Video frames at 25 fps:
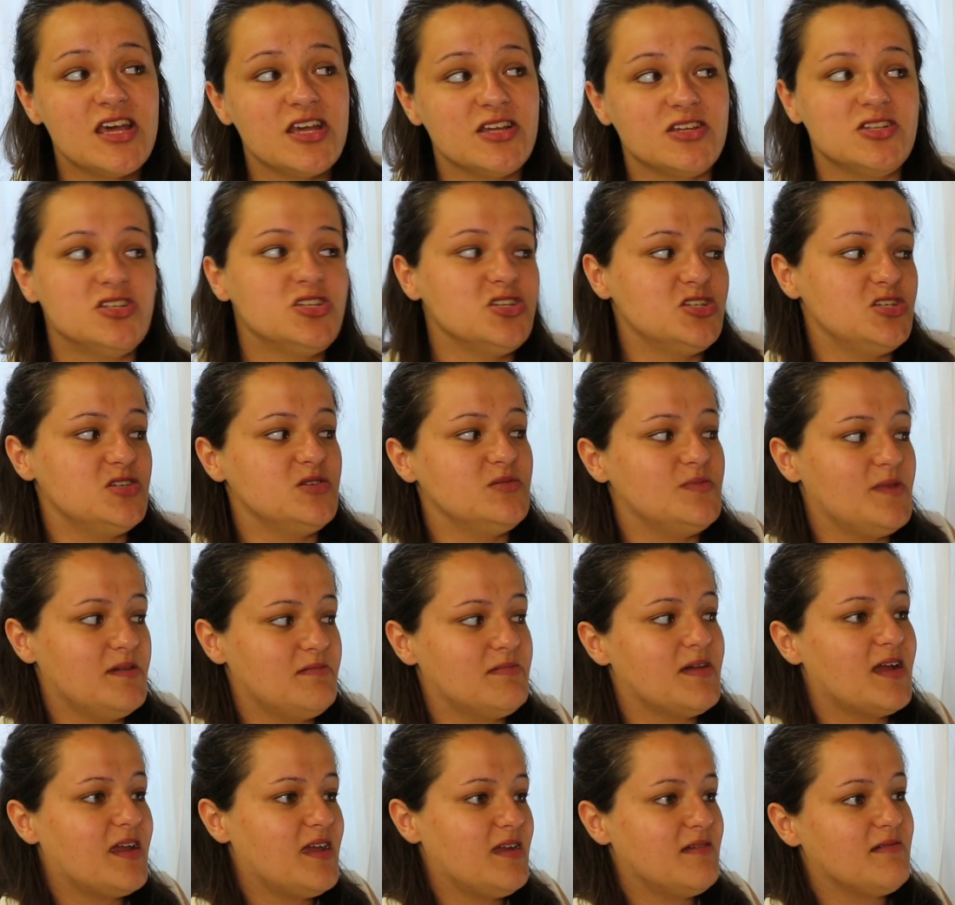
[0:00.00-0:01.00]
Should you be
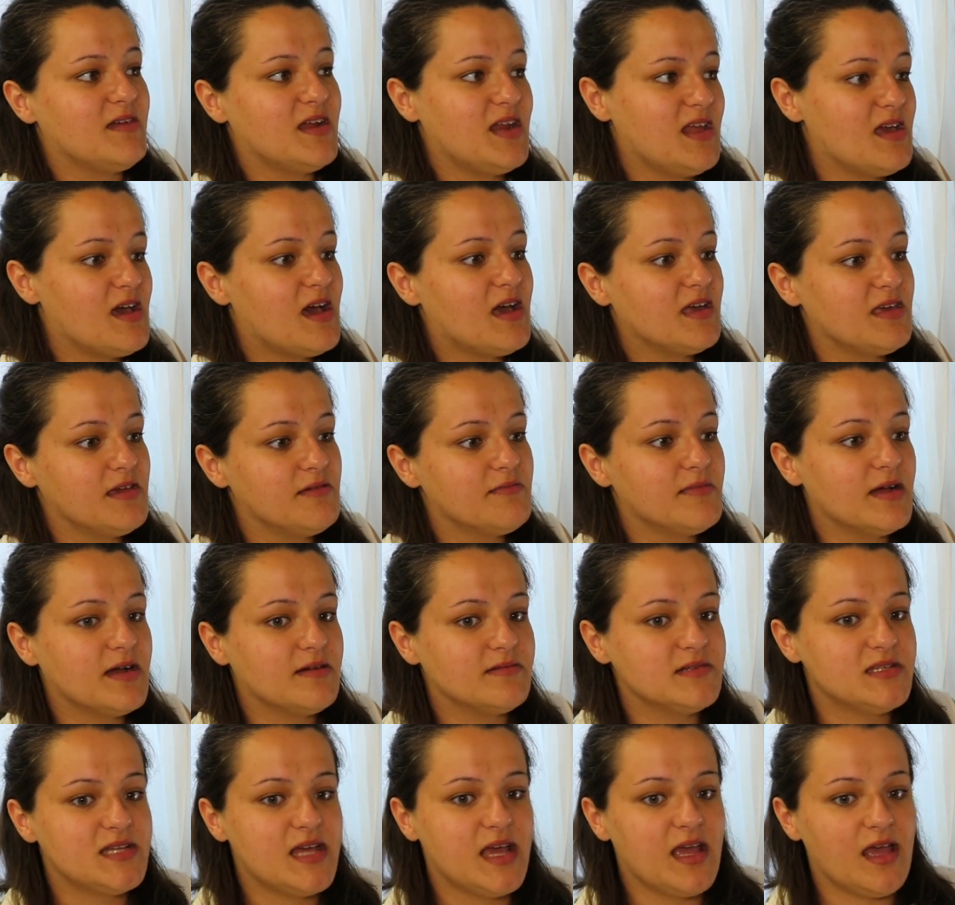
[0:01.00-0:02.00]
really hanging
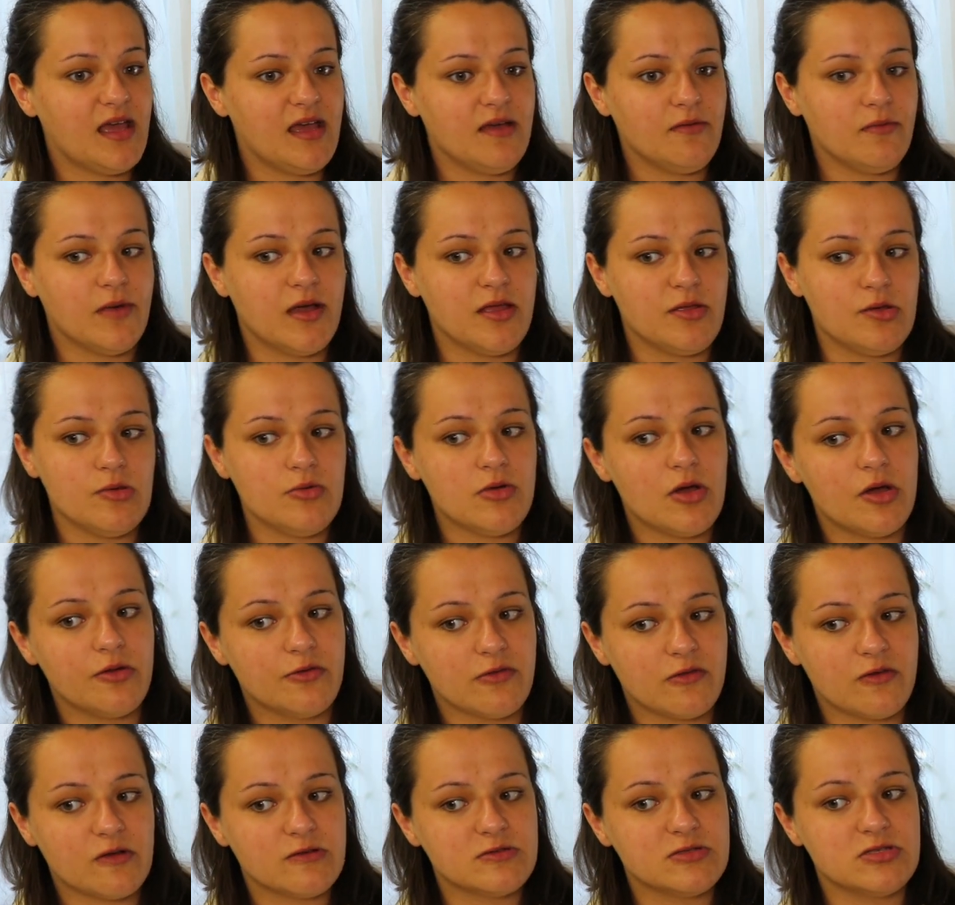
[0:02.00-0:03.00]
around here where you know the
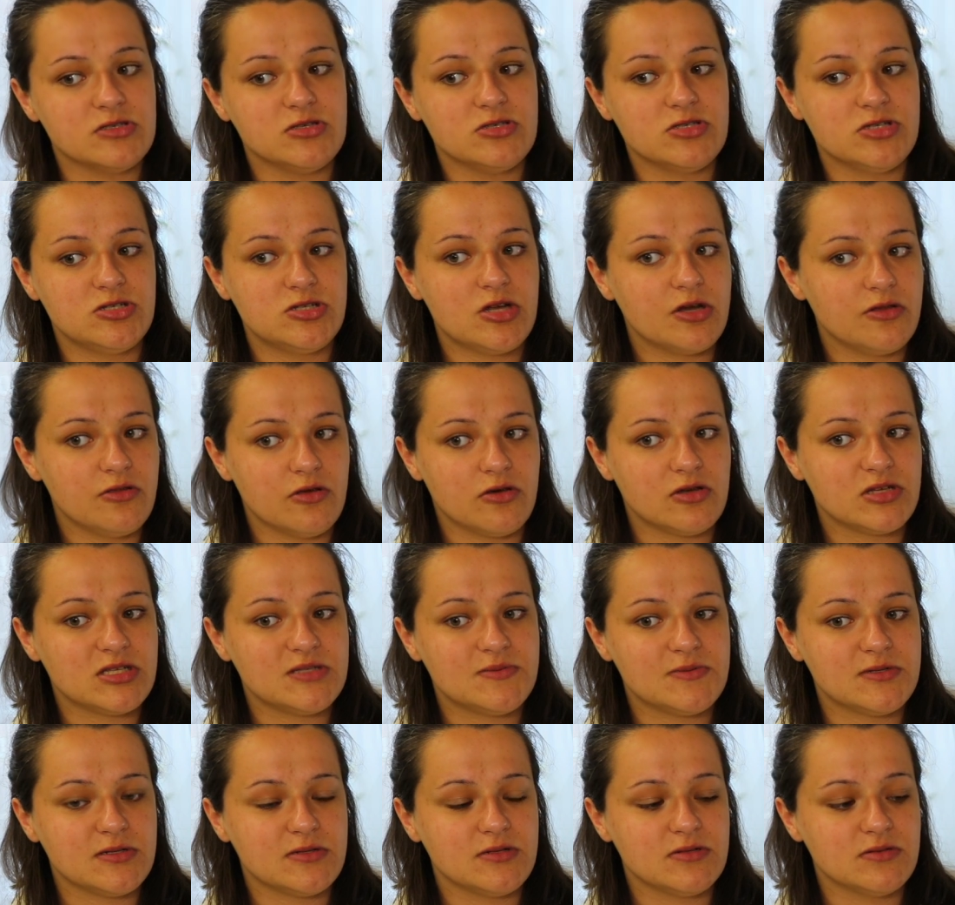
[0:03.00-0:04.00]
doctors, you know the
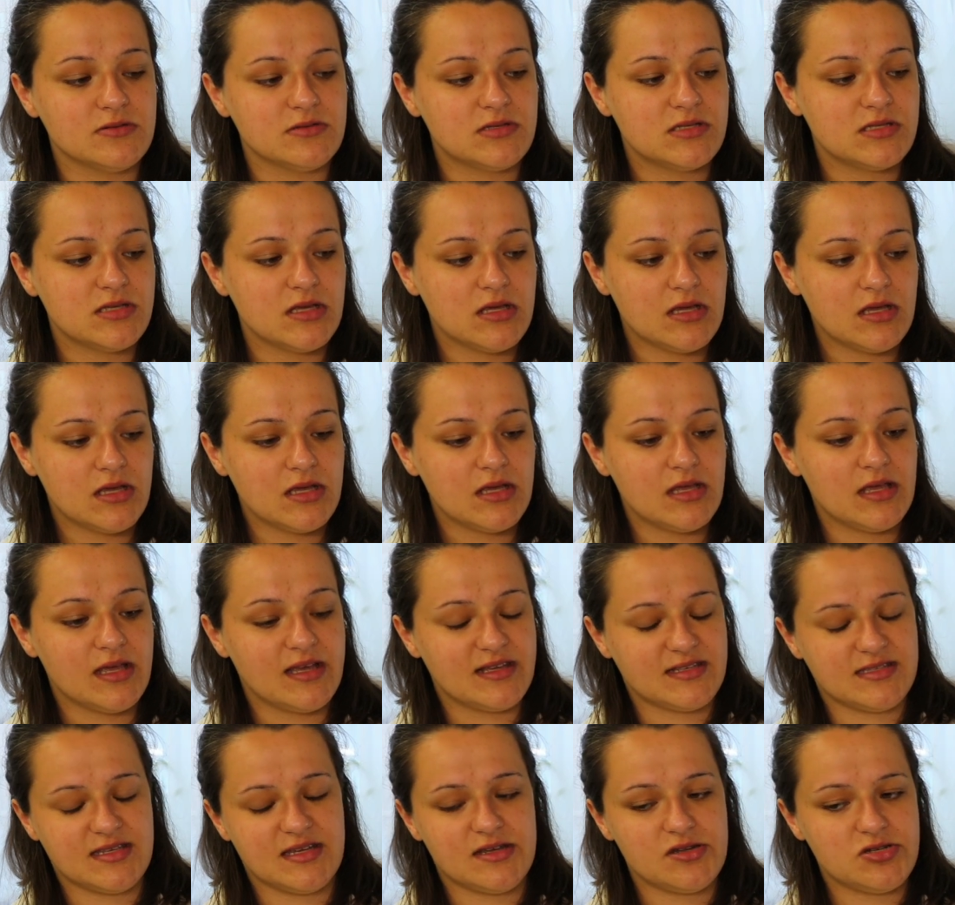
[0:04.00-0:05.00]
hospitals,
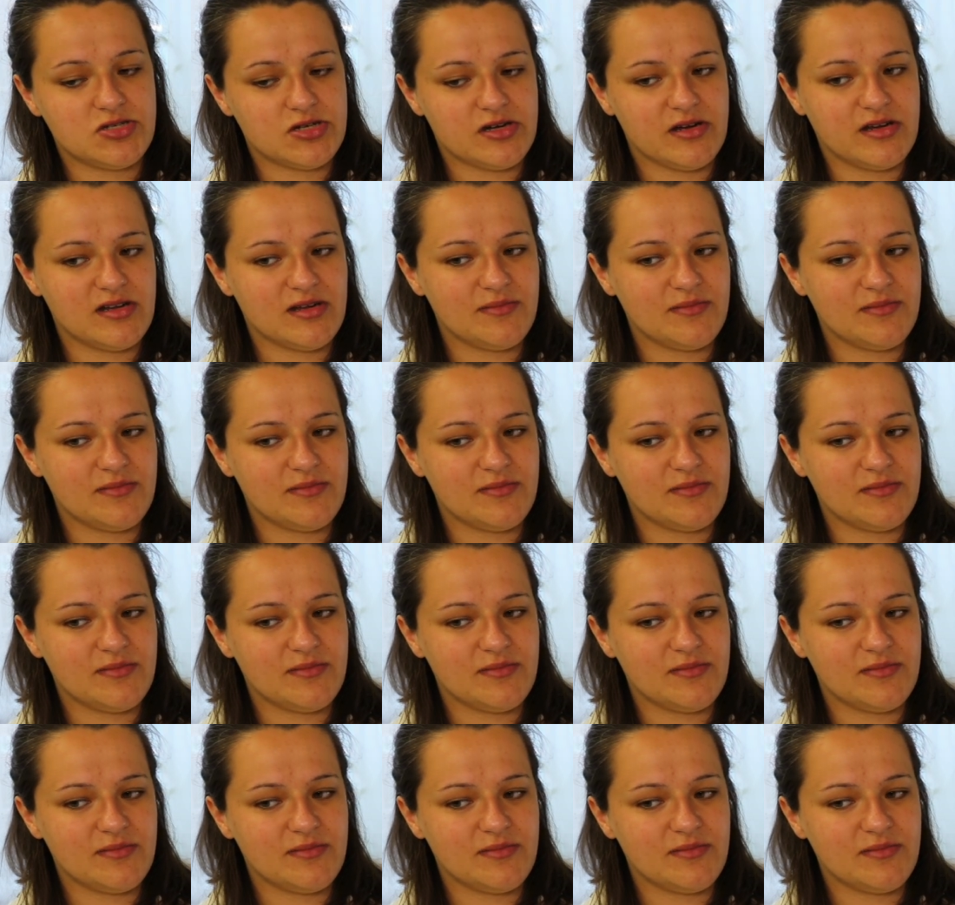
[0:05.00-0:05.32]
etc.?